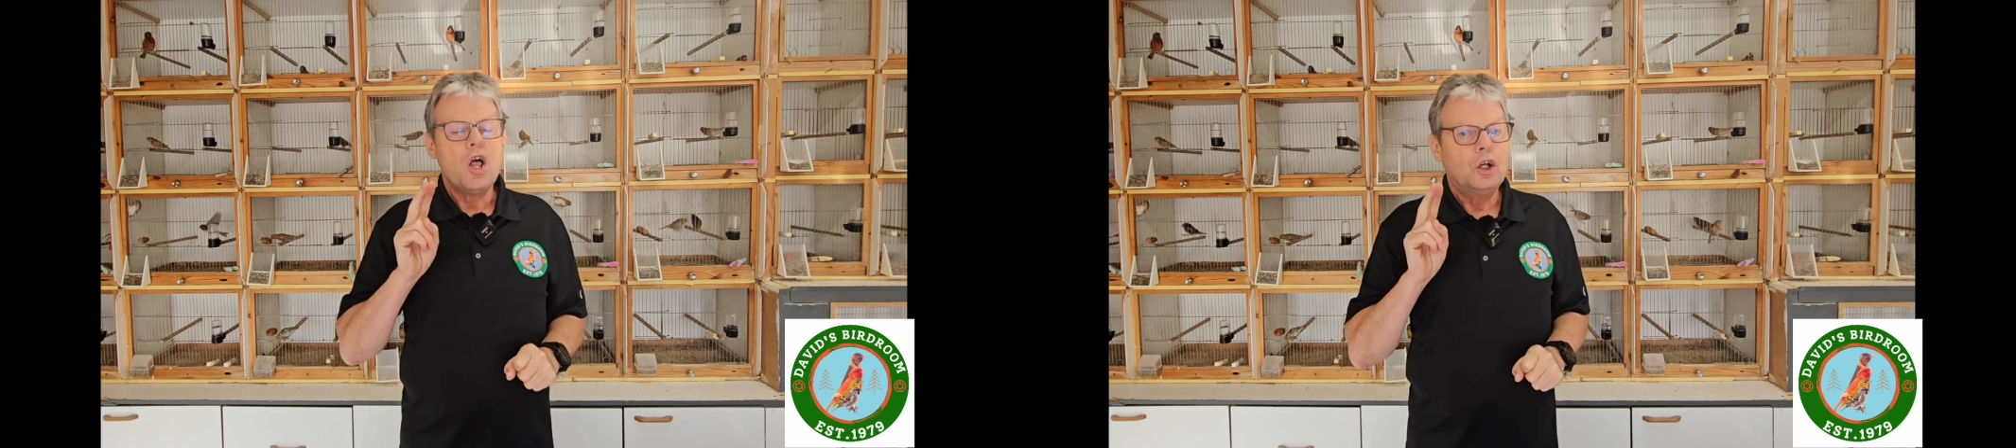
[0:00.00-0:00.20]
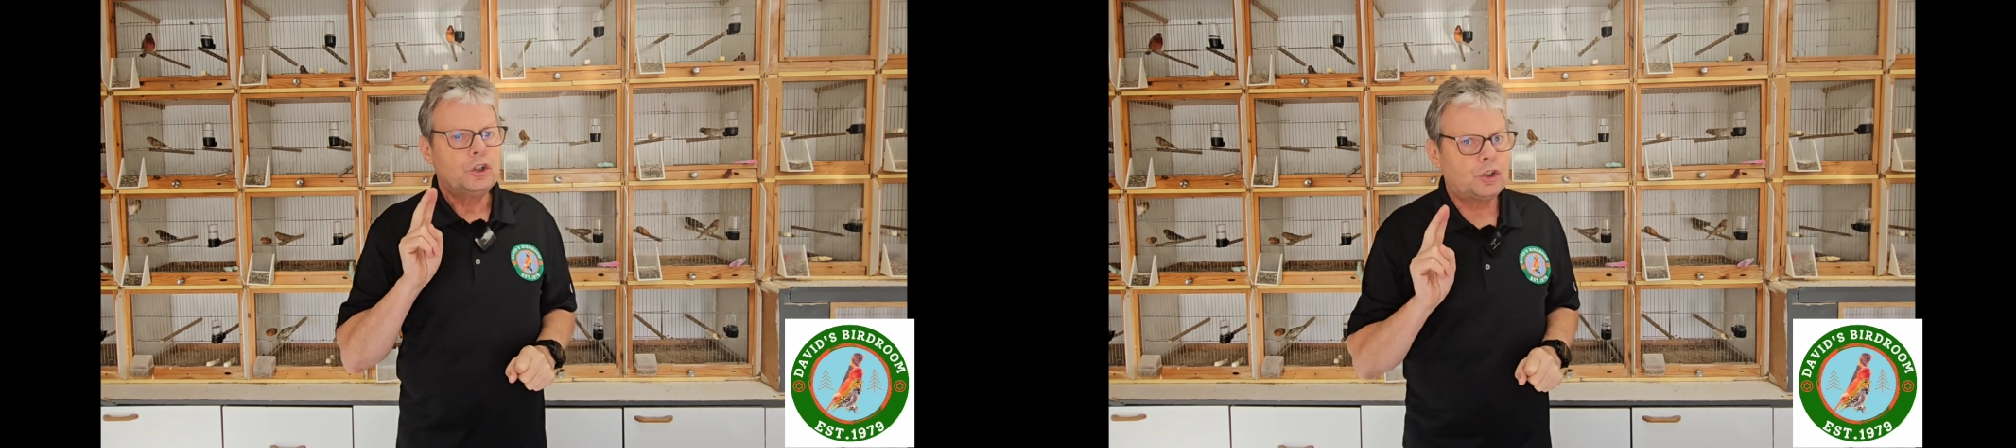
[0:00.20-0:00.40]

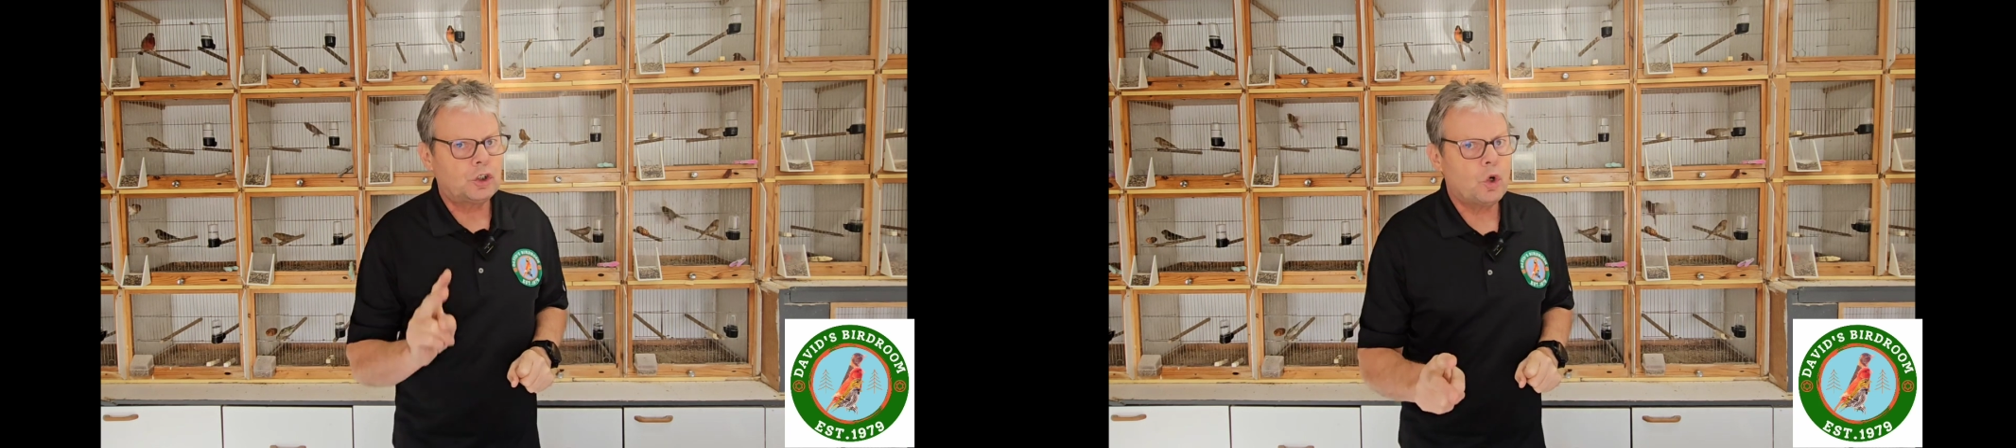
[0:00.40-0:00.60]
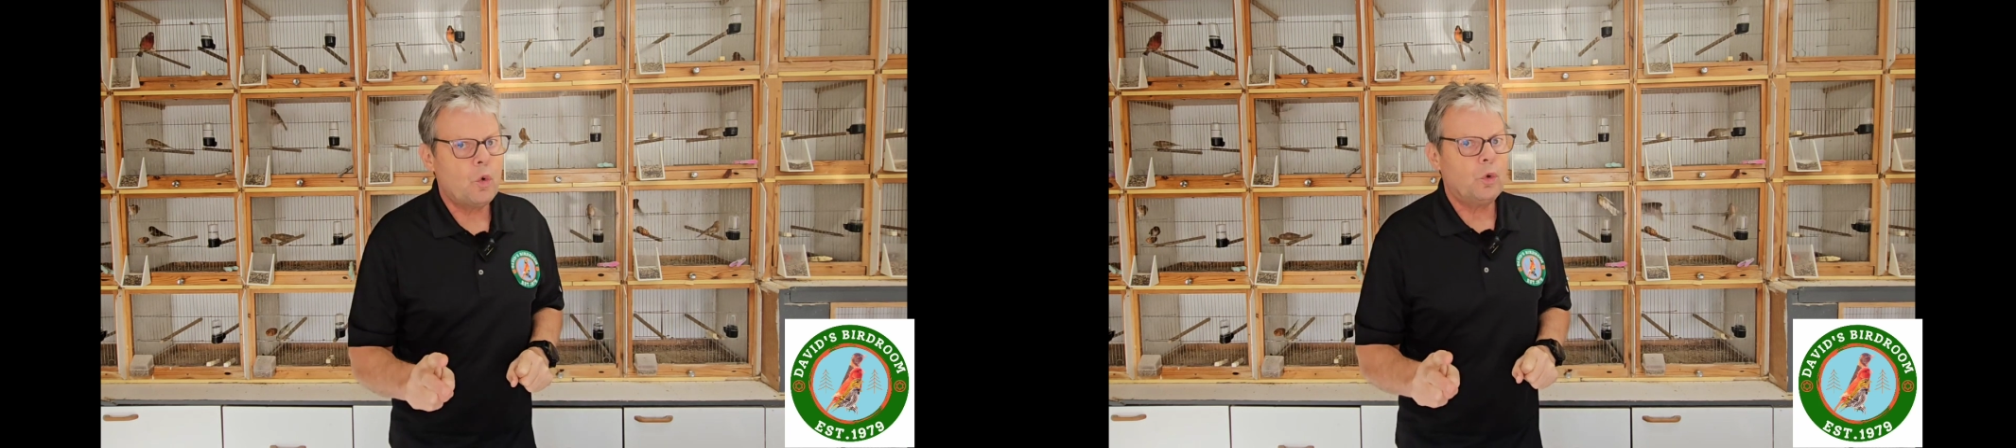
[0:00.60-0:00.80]

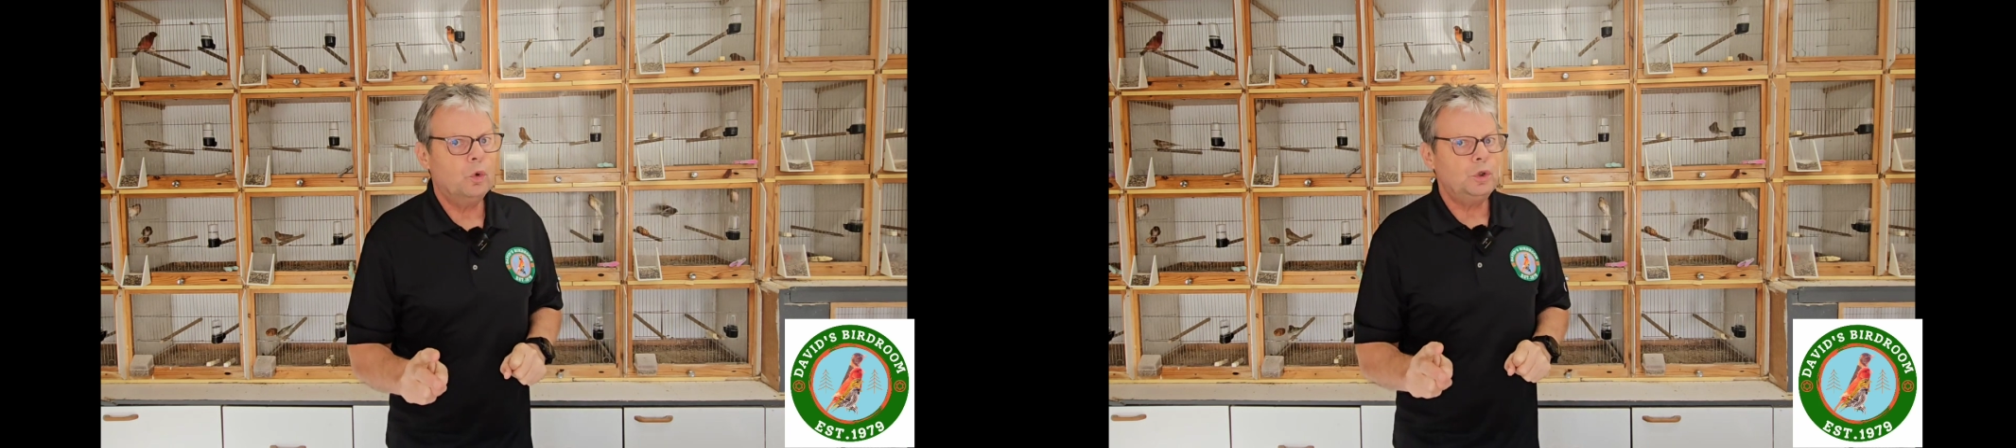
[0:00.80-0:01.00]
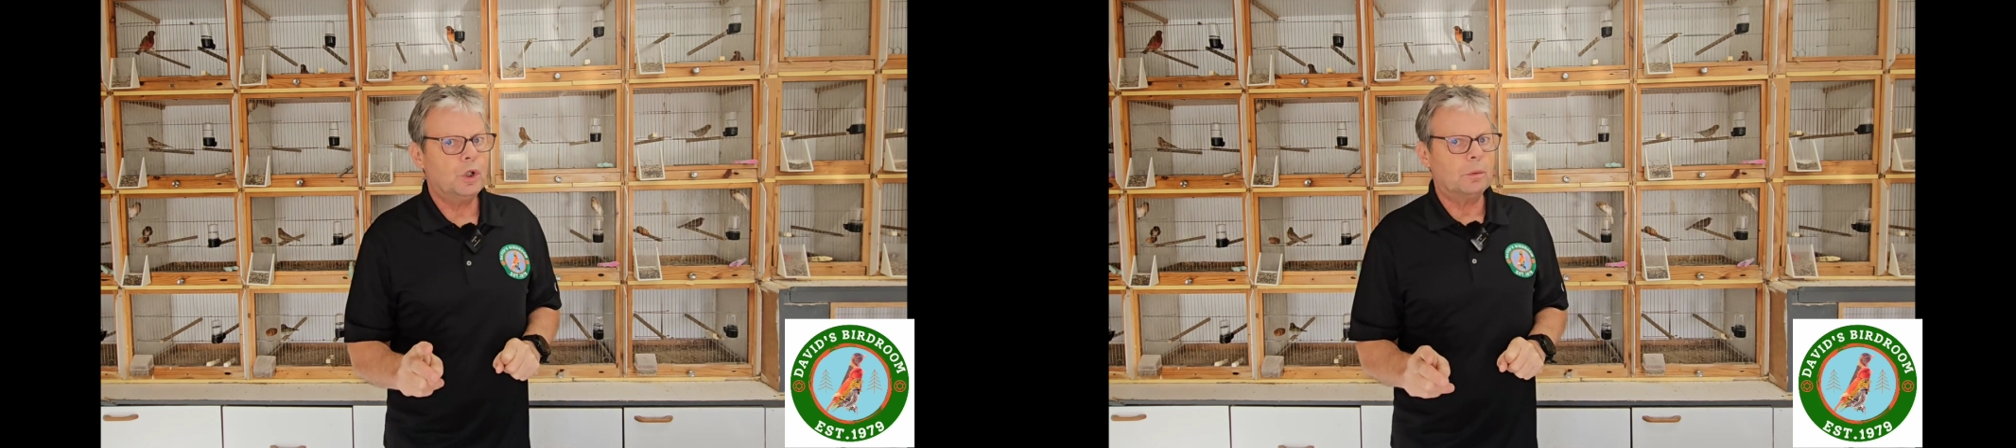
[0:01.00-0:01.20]
show
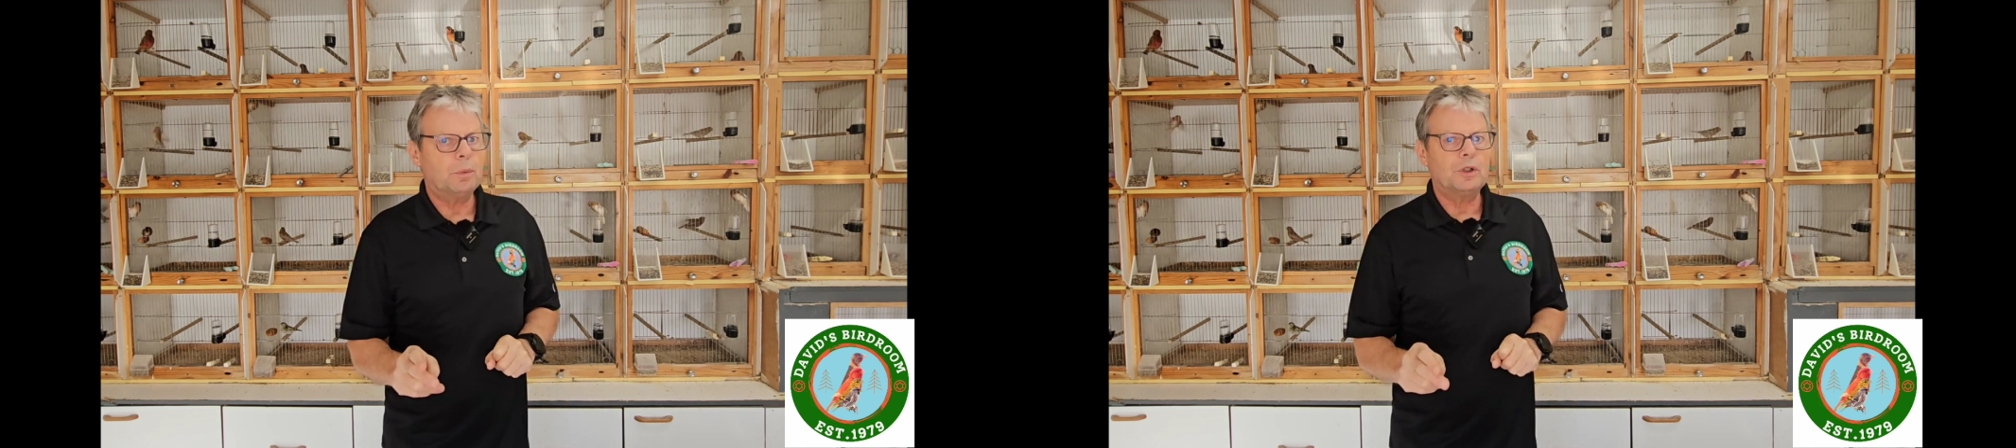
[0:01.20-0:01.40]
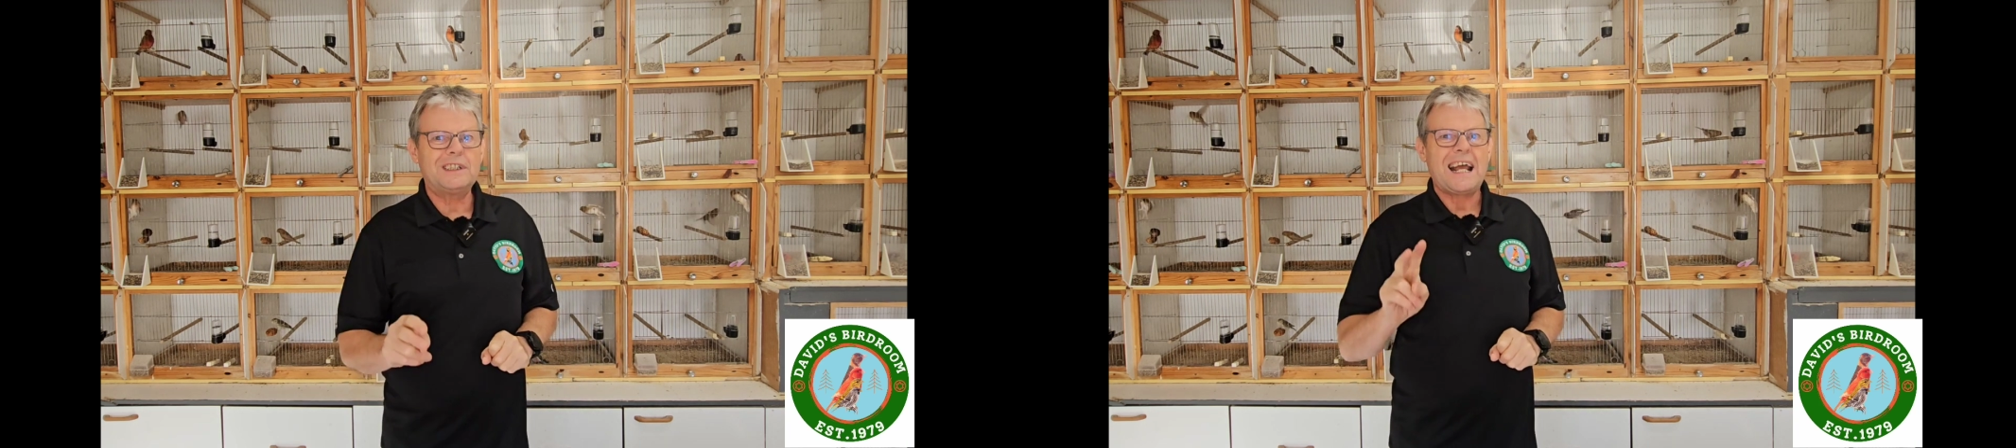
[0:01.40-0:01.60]
those young
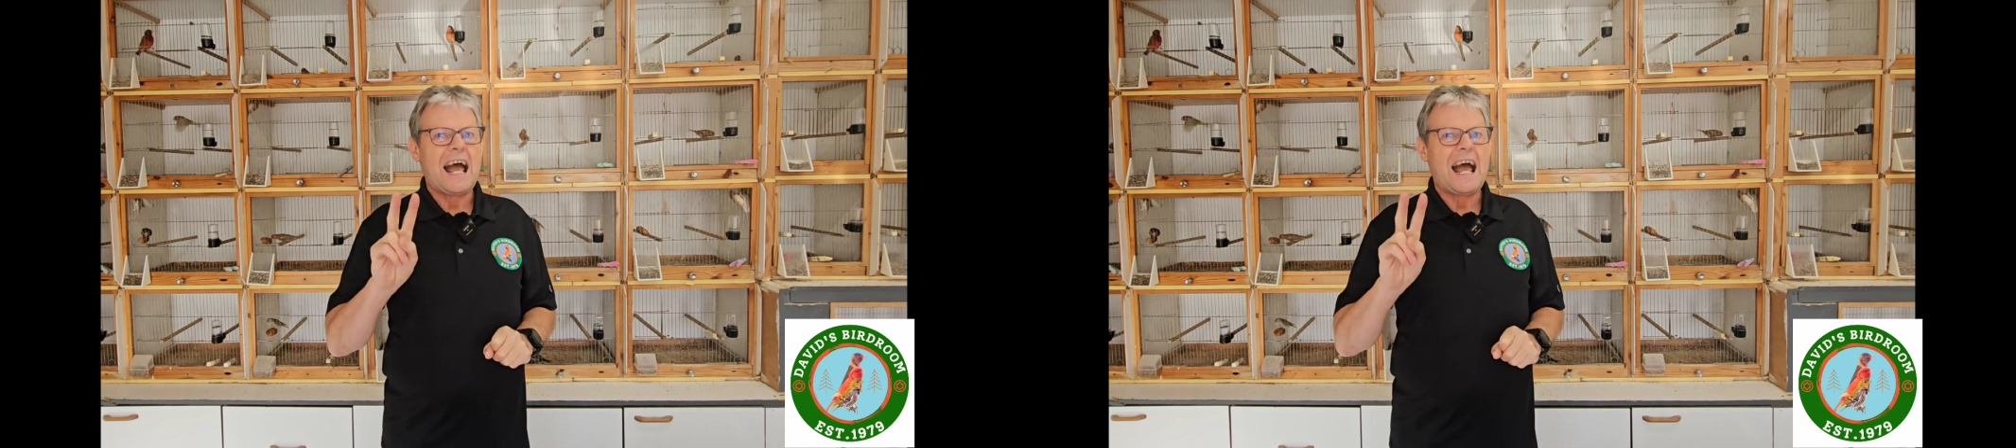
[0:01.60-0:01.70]
birds